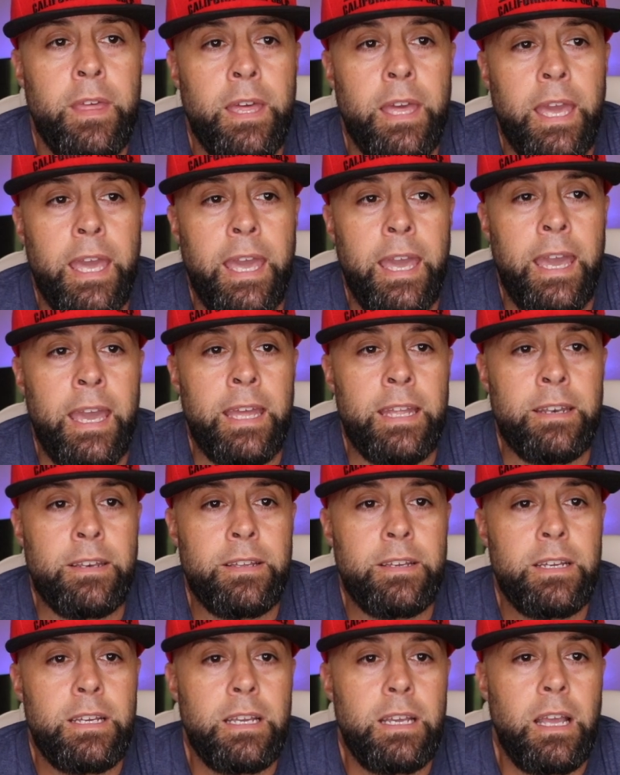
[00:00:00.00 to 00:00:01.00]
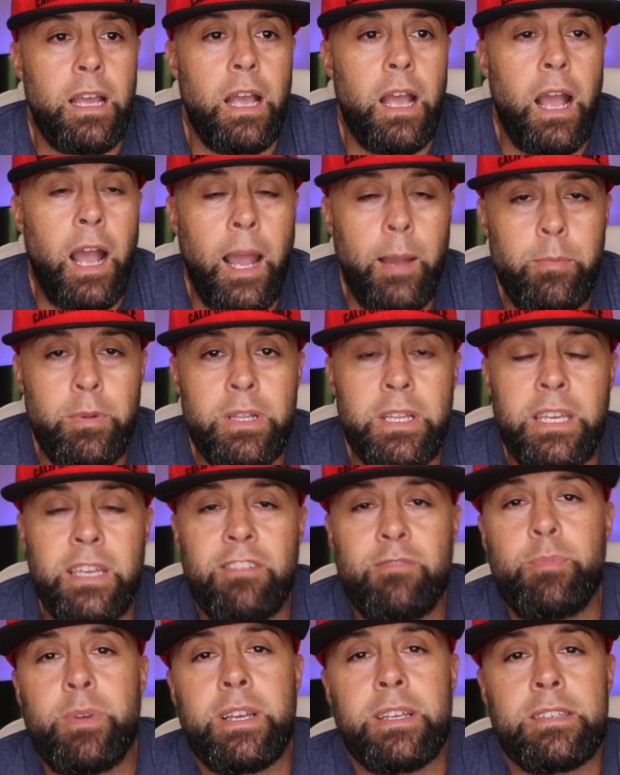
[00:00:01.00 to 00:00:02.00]
And I
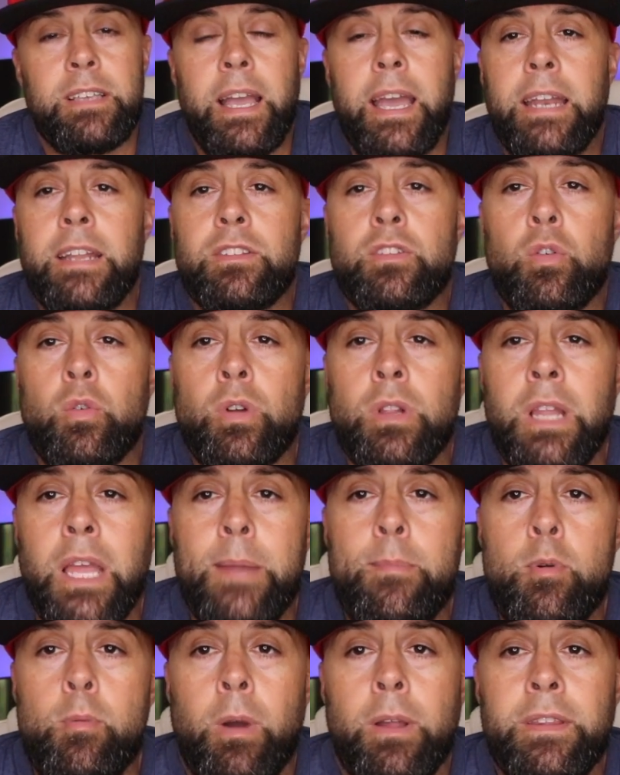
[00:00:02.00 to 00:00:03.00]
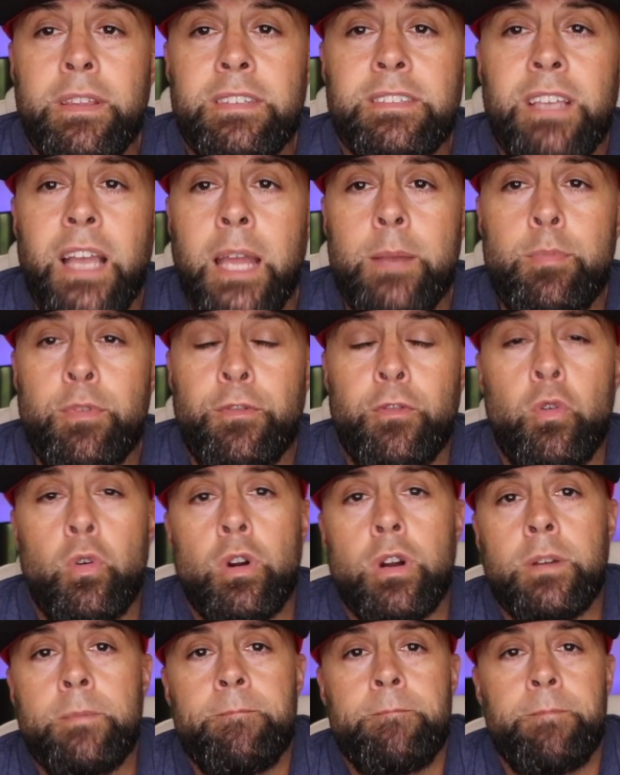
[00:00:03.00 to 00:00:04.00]
believe, because I had a torn labrum on this side
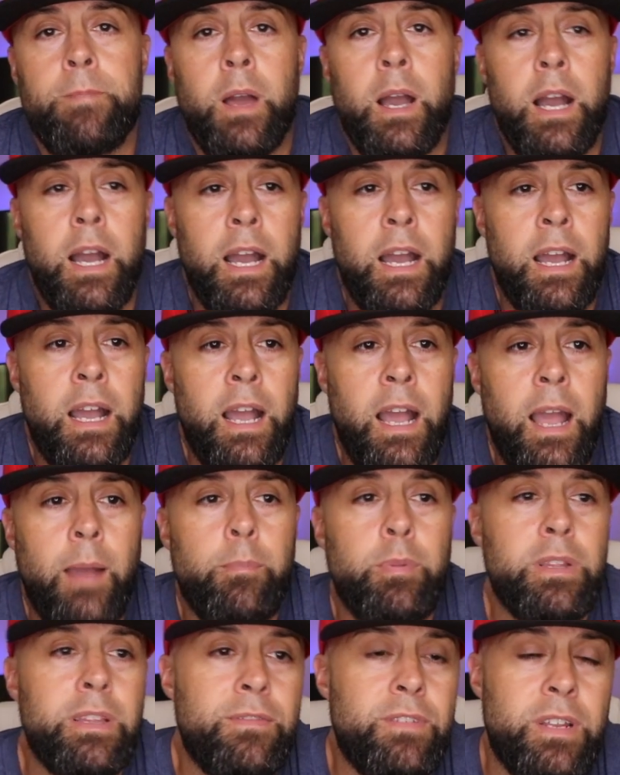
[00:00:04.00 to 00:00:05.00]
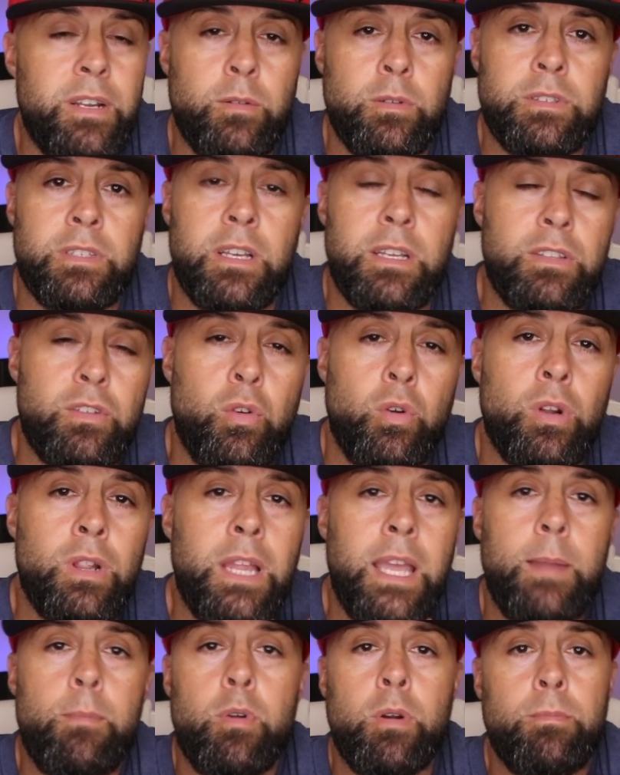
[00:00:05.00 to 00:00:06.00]
before, I believe that it was a torn
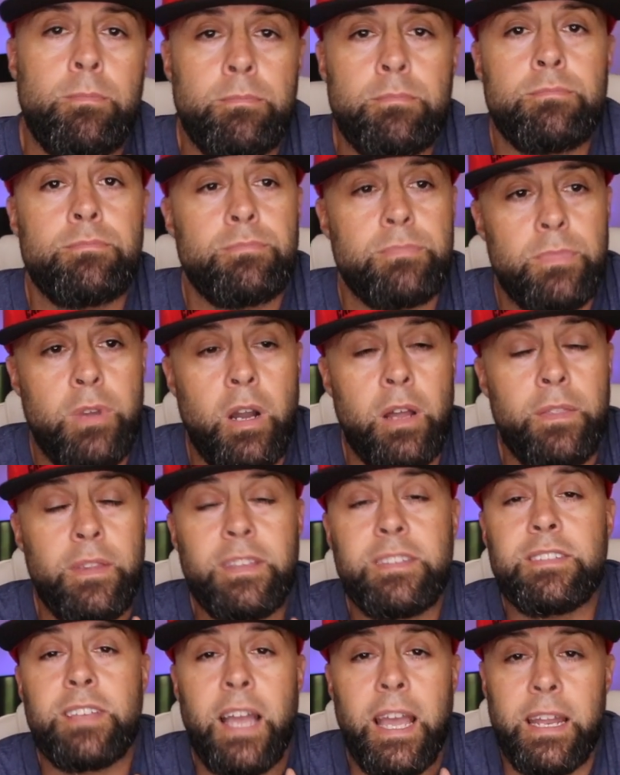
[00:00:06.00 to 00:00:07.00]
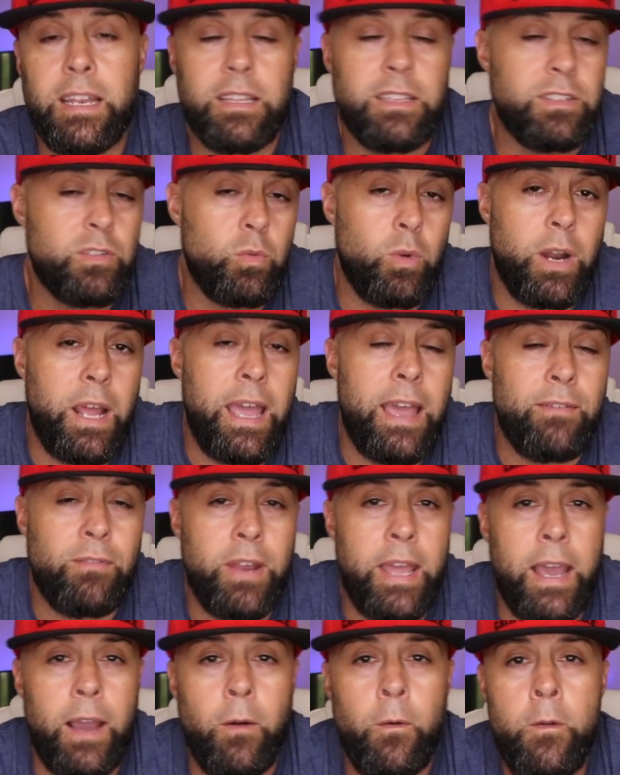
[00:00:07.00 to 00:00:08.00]
labrum on this side. It's what I have
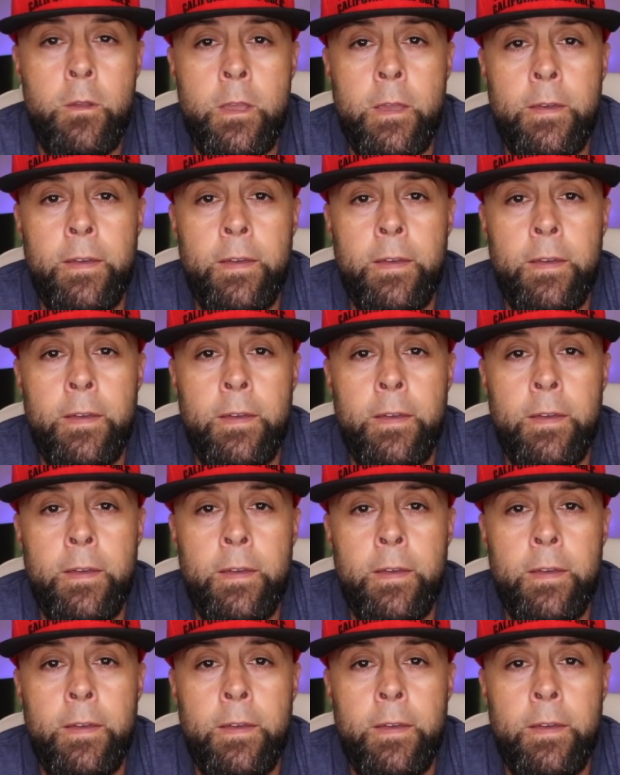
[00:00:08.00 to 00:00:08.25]
now.